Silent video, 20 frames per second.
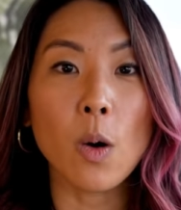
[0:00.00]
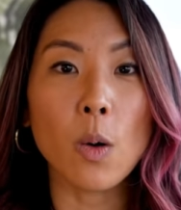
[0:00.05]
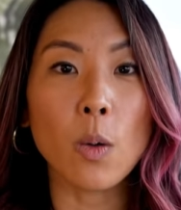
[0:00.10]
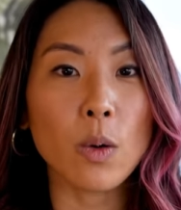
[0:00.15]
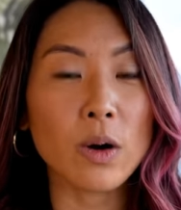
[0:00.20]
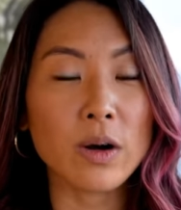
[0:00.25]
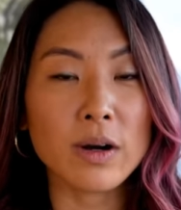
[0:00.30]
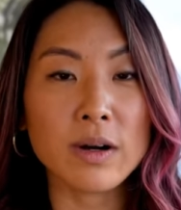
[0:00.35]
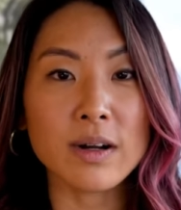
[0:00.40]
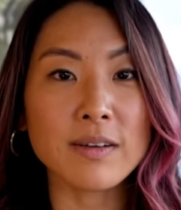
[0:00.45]

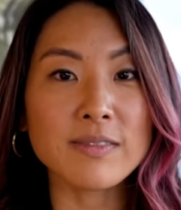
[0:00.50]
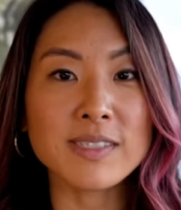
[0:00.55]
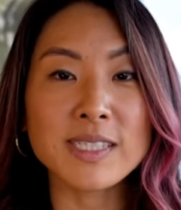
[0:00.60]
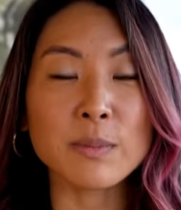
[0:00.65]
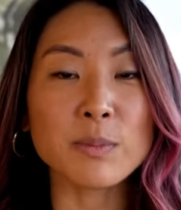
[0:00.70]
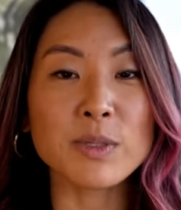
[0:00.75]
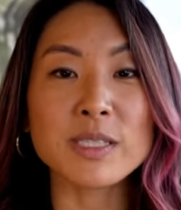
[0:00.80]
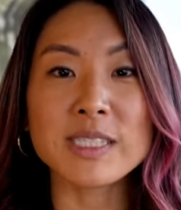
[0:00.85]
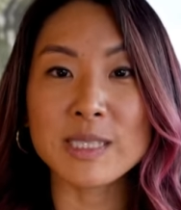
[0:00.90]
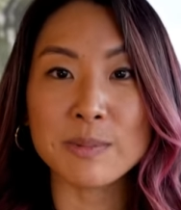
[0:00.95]
or of
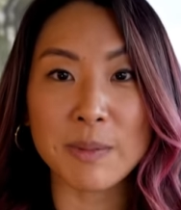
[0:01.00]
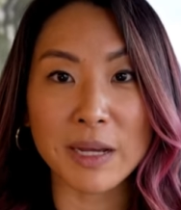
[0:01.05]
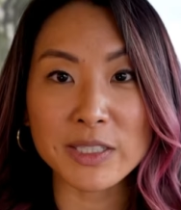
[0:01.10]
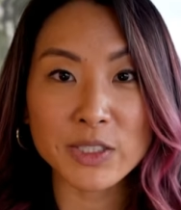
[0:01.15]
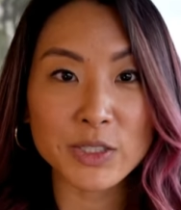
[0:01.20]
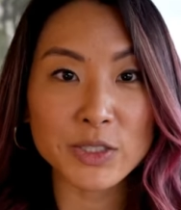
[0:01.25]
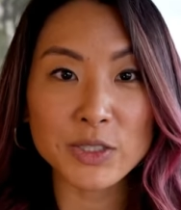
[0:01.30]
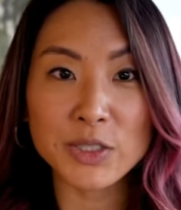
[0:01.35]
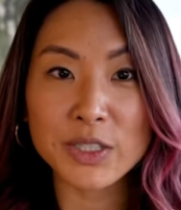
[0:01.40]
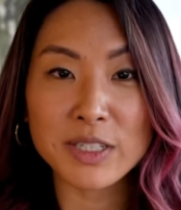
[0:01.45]
someone
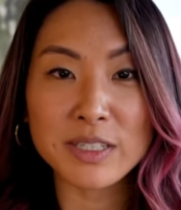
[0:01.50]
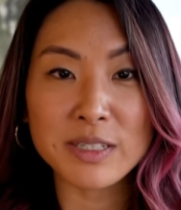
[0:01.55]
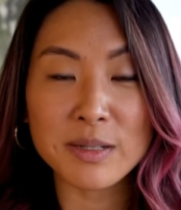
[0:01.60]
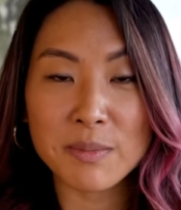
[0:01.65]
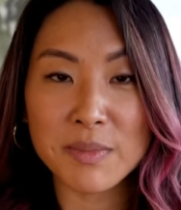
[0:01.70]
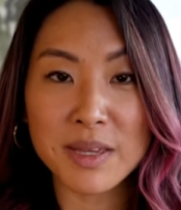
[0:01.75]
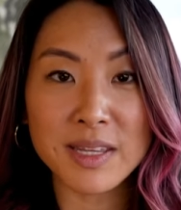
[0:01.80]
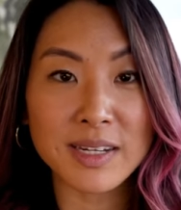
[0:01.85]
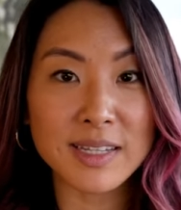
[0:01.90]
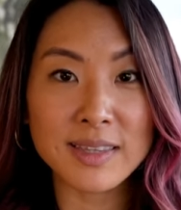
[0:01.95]
special you're gonna
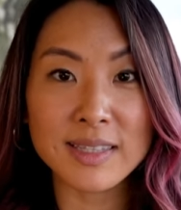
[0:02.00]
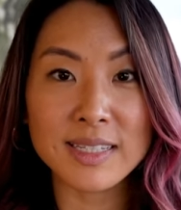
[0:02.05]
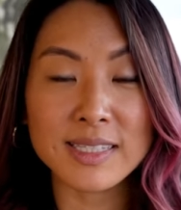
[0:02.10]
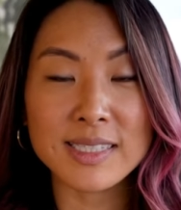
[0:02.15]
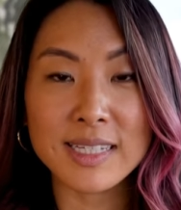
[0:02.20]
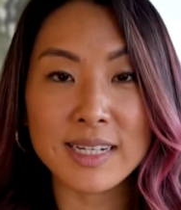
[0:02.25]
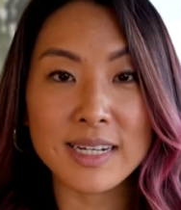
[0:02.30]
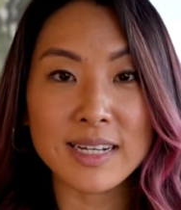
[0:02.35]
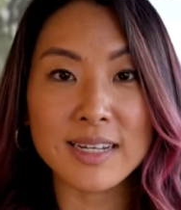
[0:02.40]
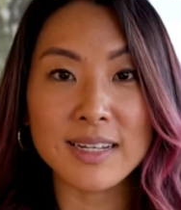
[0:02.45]
meet in the
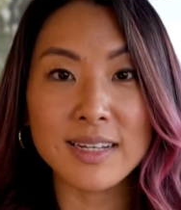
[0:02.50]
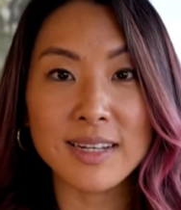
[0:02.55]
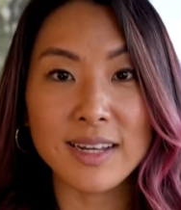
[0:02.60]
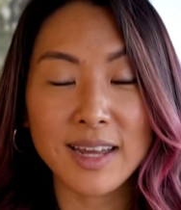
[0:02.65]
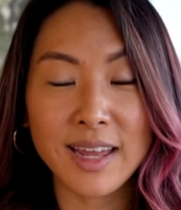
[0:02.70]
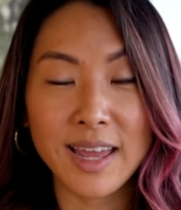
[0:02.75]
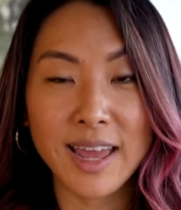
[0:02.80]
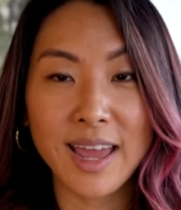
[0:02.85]
city.